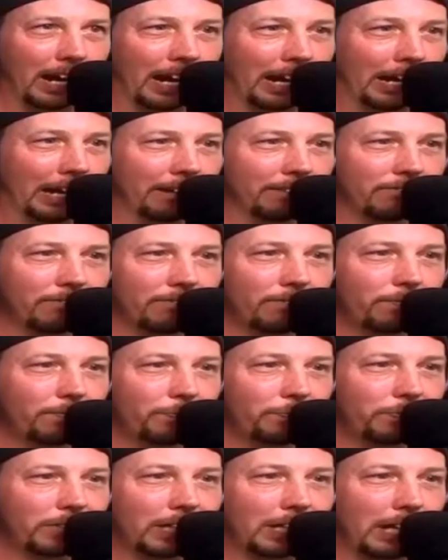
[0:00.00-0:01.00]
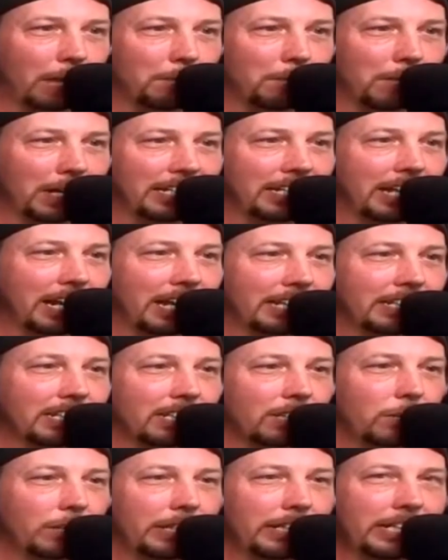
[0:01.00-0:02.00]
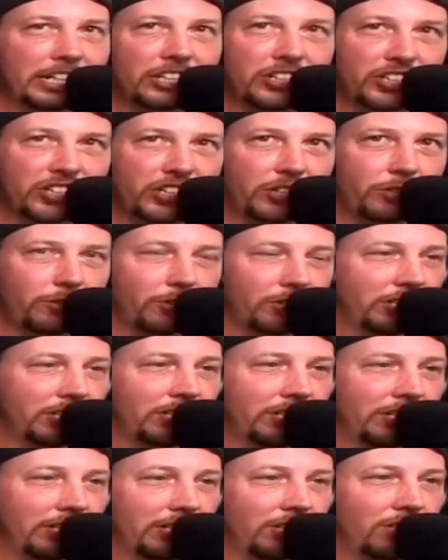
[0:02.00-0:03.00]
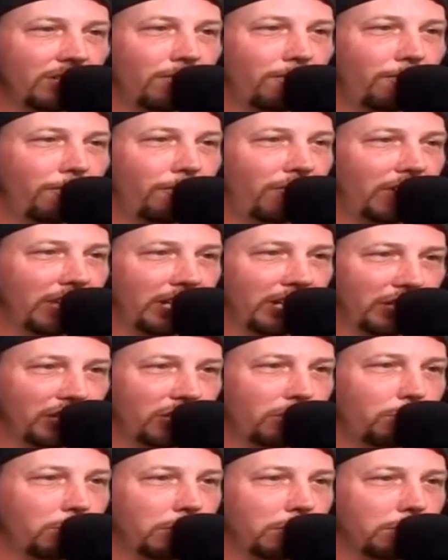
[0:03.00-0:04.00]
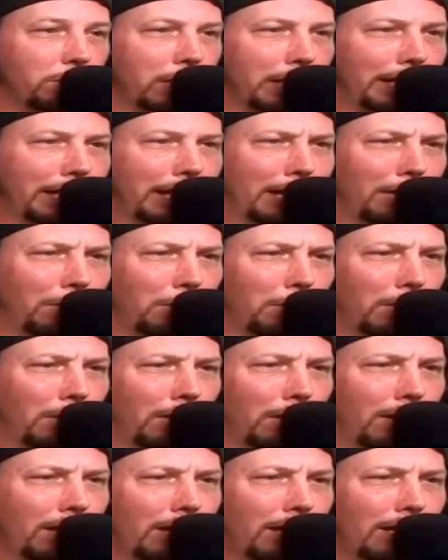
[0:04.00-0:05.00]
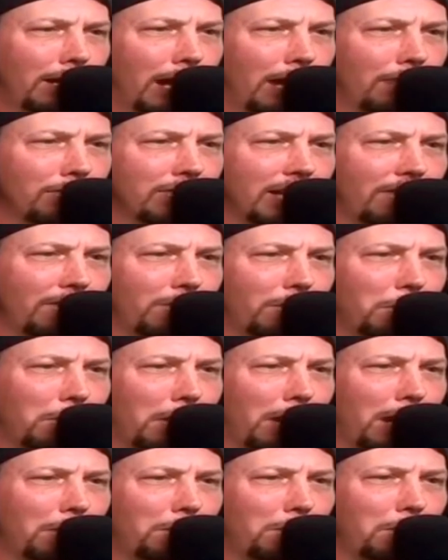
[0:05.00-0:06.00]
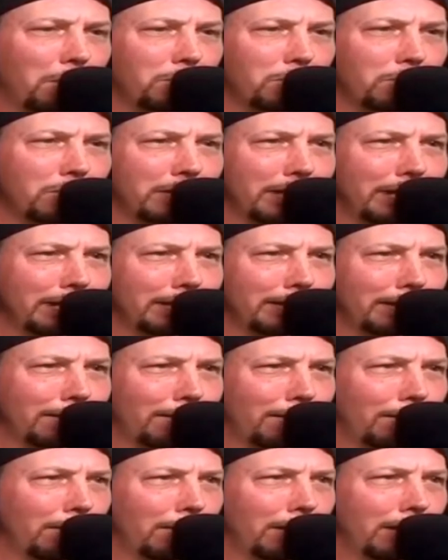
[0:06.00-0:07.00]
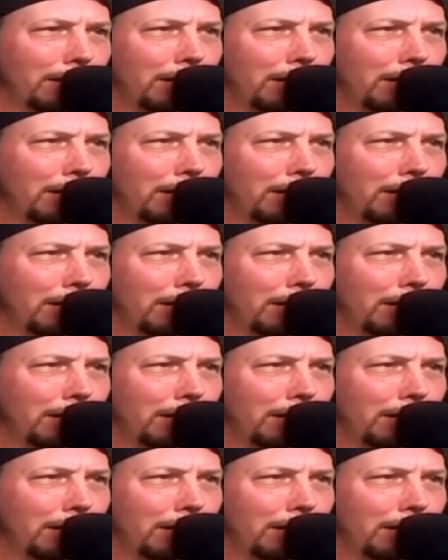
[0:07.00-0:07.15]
I've got my technical issues finished with my camera. I was having problems with that there.